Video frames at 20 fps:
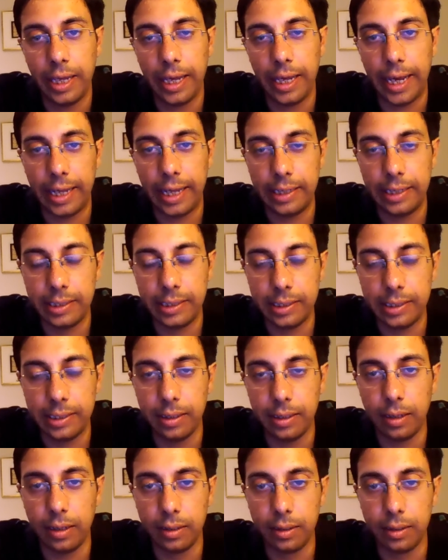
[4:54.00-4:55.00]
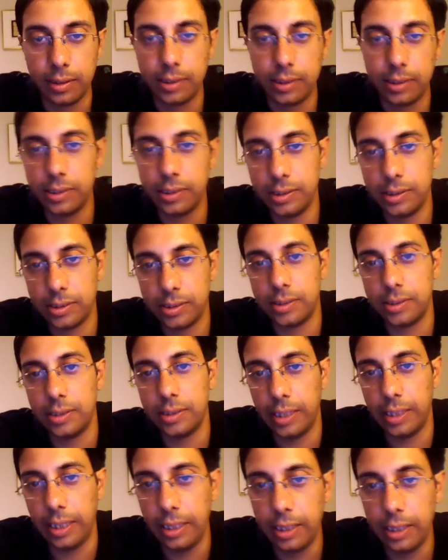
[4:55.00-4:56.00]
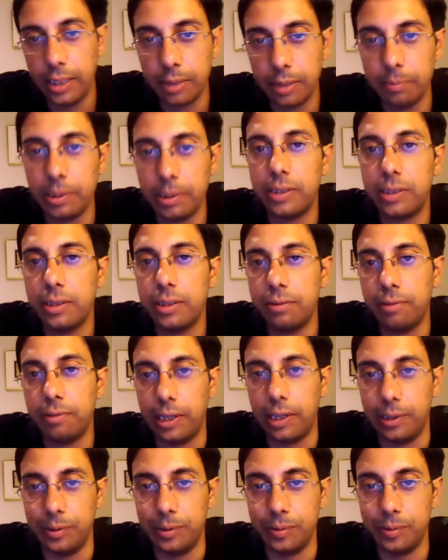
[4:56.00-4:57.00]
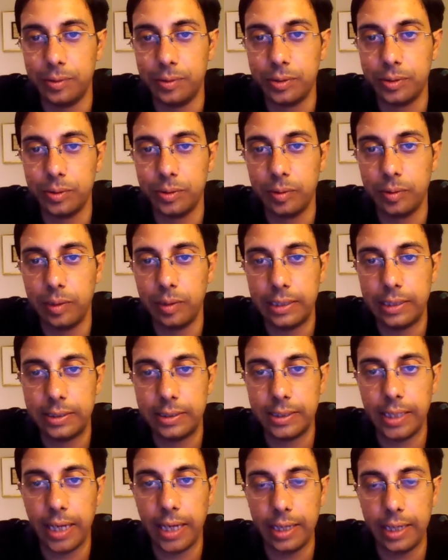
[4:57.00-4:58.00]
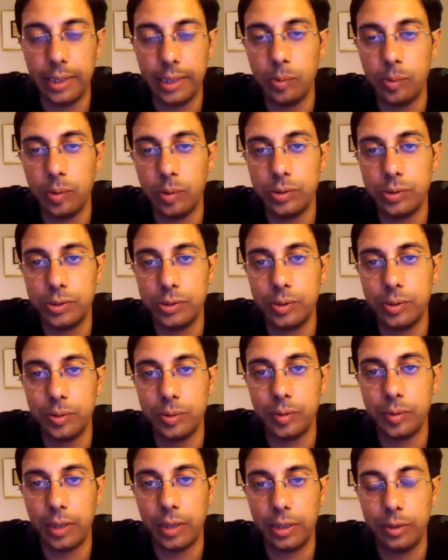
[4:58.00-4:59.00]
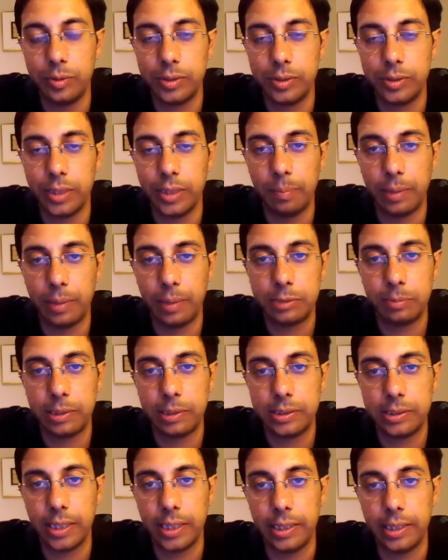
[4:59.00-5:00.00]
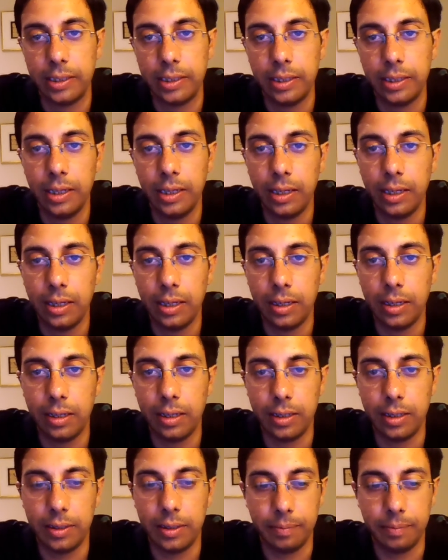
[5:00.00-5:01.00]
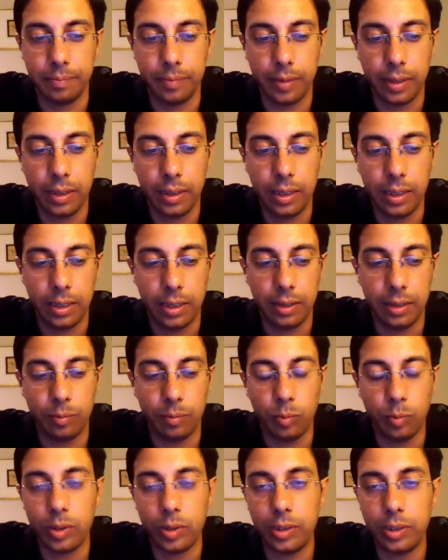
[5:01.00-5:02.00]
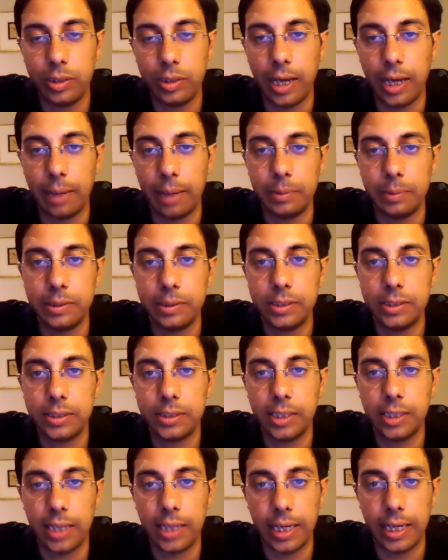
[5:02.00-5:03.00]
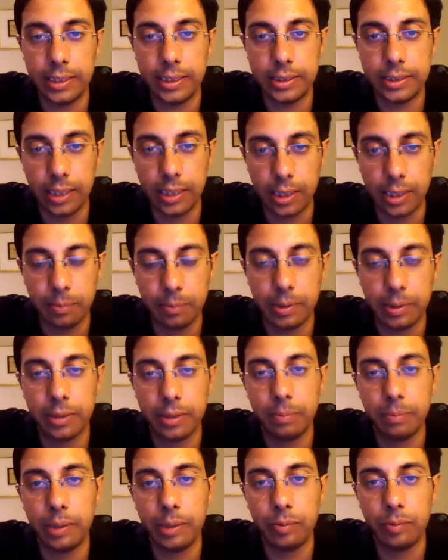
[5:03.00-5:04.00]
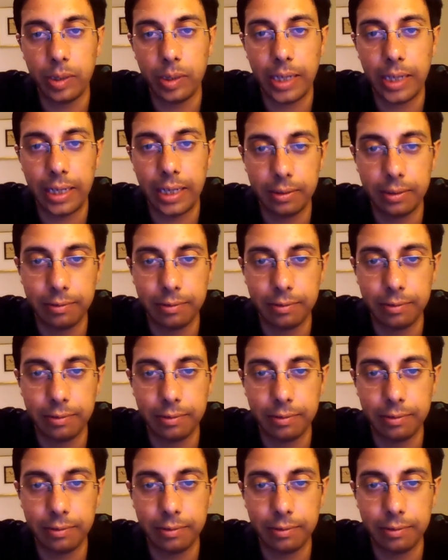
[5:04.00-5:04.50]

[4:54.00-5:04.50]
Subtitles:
and then returns the incremented value. So let's say I equal to 0 and you say plus plus I. Um, what happens is that I is incremented by 1 and the